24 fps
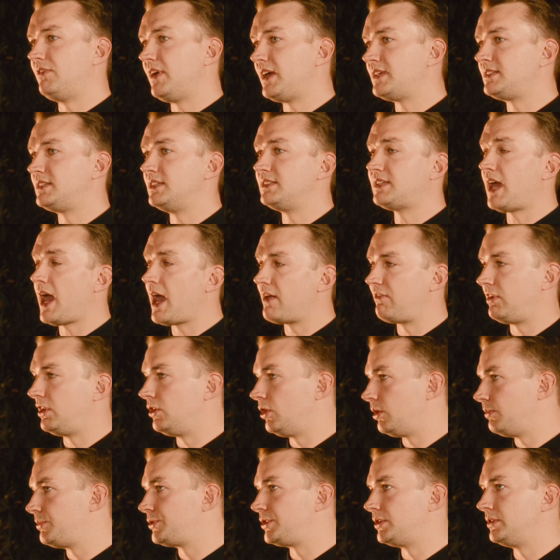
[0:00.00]
investors
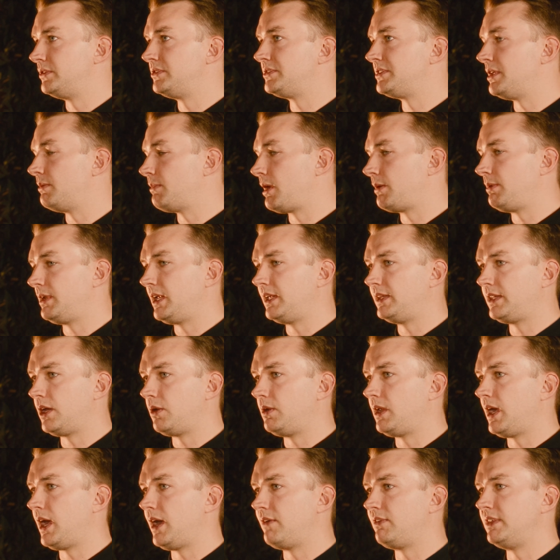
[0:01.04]
having options that maybe they
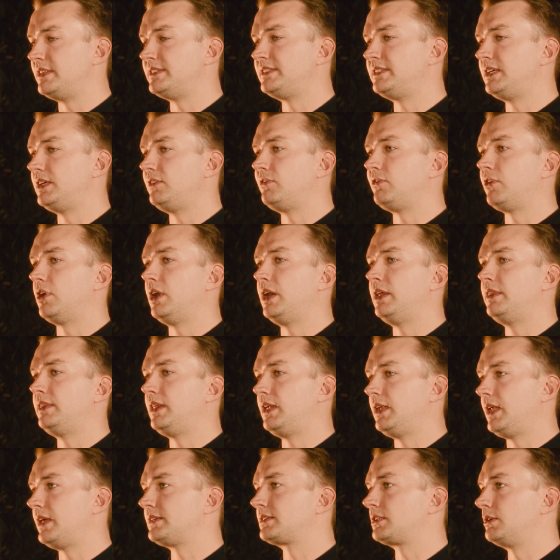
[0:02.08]
don't have in CeFi,
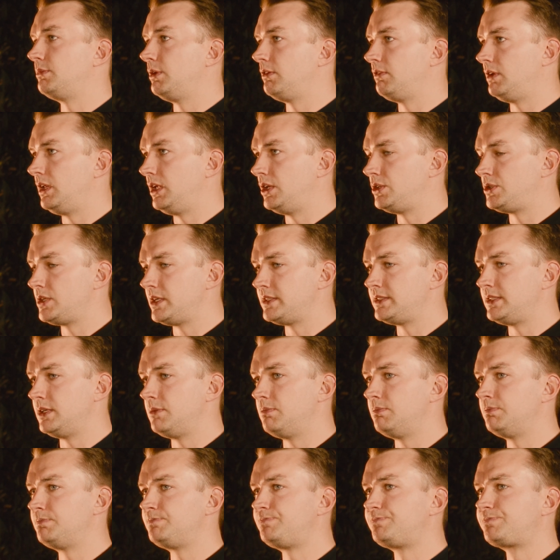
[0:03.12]
then that's going to be really
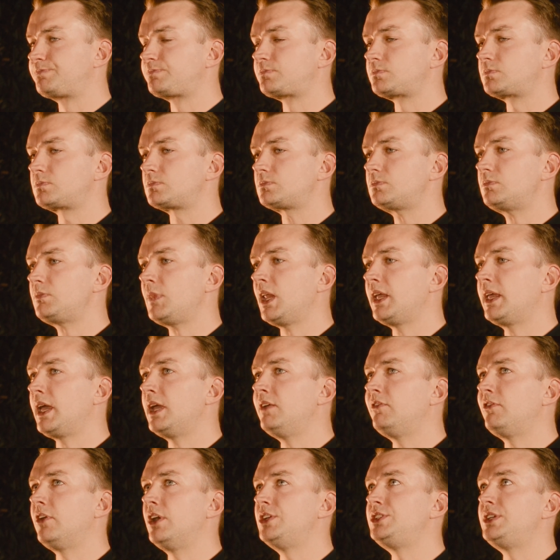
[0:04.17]
interesting.
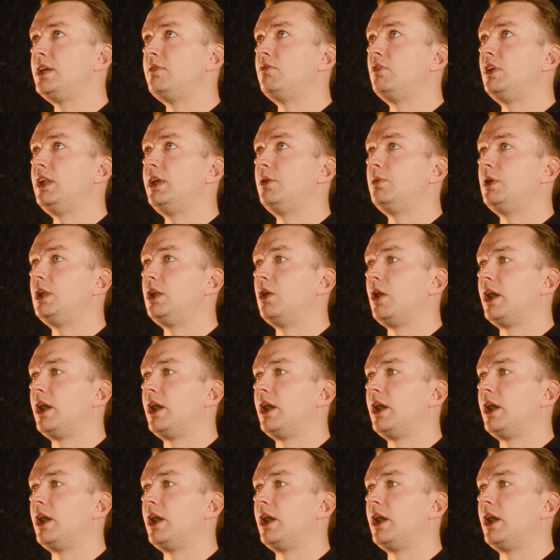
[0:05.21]
GameFi generally we